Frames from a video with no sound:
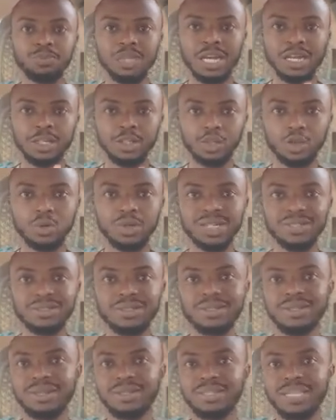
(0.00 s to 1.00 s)
and ensure
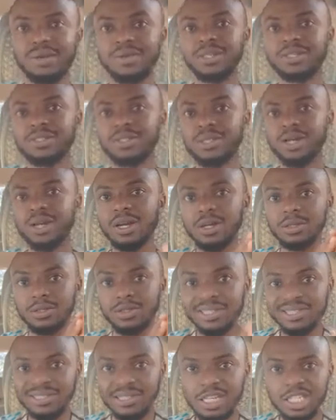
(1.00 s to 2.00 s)
that there is
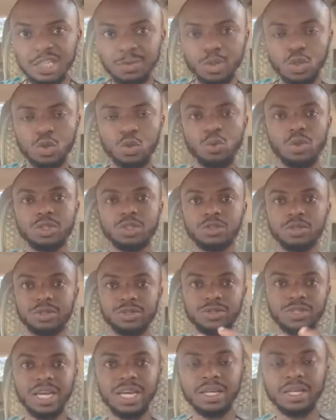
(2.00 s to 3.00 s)
consistency between what you're
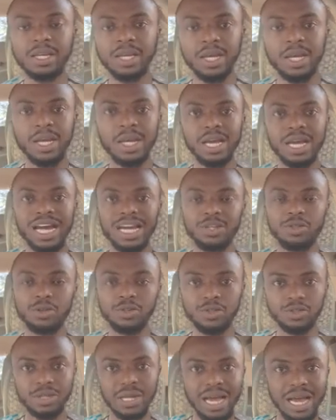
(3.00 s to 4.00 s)
saying and your
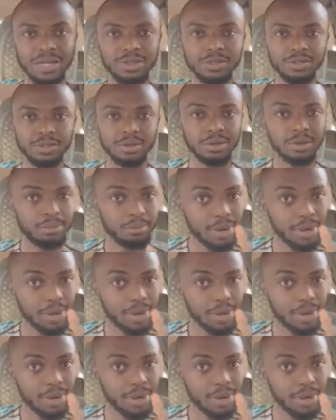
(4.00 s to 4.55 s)
slides.